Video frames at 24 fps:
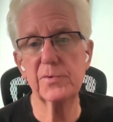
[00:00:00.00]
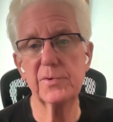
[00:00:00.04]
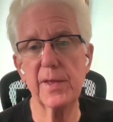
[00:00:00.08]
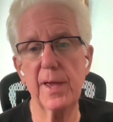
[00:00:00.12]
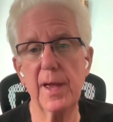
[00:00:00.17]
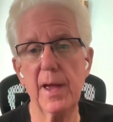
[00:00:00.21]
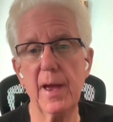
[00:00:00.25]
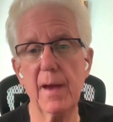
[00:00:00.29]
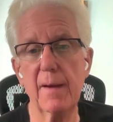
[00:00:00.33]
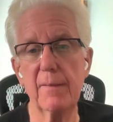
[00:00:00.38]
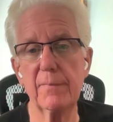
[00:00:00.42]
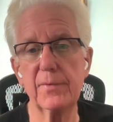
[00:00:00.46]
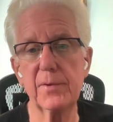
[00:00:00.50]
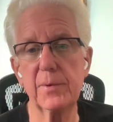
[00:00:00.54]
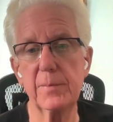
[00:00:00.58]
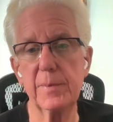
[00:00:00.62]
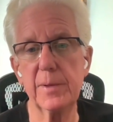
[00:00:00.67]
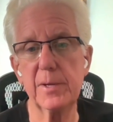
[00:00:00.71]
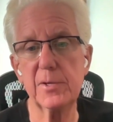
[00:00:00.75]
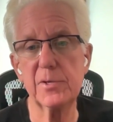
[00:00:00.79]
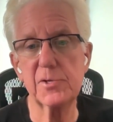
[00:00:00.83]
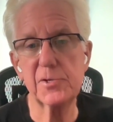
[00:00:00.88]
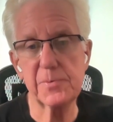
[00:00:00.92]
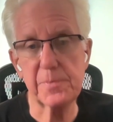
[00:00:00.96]
They have to
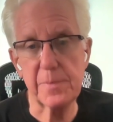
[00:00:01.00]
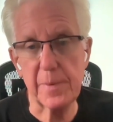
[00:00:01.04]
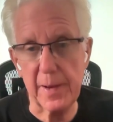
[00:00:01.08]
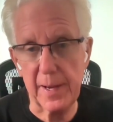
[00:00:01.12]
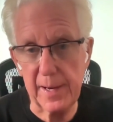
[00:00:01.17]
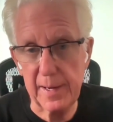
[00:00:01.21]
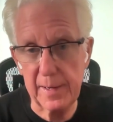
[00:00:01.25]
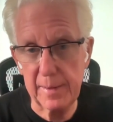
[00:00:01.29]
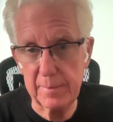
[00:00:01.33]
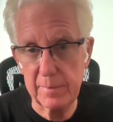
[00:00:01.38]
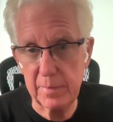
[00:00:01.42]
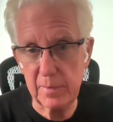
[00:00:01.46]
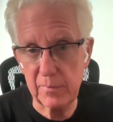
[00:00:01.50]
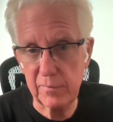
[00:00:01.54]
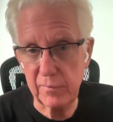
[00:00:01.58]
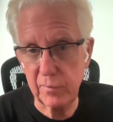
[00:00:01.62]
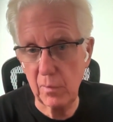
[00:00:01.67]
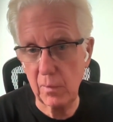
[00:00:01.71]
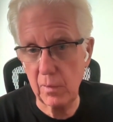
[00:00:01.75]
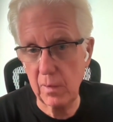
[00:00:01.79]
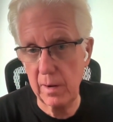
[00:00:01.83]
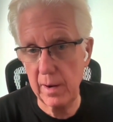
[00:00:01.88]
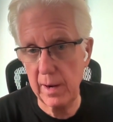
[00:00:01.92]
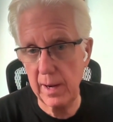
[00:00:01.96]
be spayed
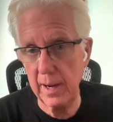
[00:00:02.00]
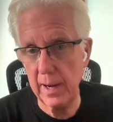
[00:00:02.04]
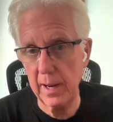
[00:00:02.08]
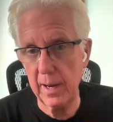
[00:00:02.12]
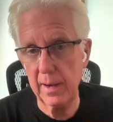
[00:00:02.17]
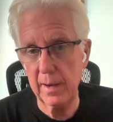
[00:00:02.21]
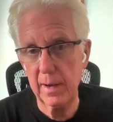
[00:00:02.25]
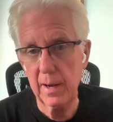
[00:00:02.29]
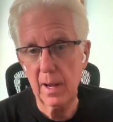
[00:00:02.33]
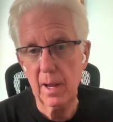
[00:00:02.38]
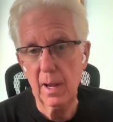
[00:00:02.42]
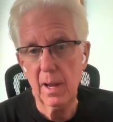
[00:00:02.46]
beforehand.